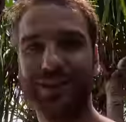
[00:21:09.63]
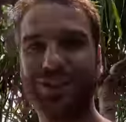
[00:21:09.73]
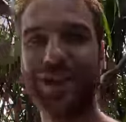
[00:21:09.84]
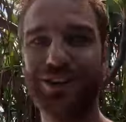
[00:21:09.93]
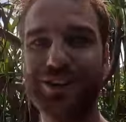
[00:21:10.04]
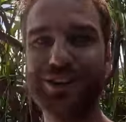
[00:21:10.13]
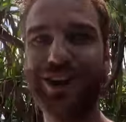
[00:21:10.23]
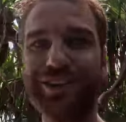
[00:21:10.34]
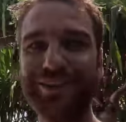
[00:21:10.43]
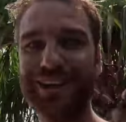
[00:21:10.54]
The structure is
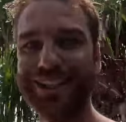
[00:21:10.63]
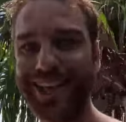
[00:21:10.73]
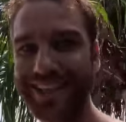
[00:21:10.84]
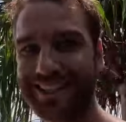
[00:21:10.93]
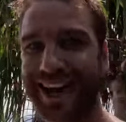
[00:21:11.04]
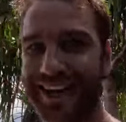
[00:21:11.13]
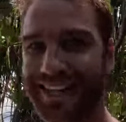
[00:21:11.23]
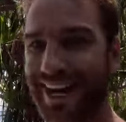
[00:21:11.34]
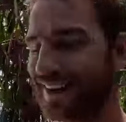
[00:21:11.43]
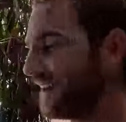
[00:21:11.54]
definitely starting to take
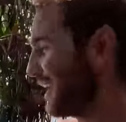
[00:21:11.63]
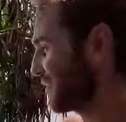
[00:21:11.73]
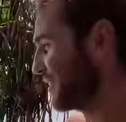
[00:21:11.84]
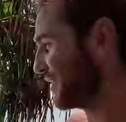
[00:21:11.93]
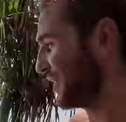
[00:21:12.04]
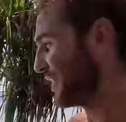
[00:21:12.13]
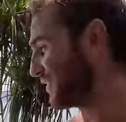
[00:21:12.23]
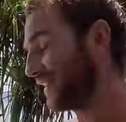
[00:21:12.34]
shape now. We've got the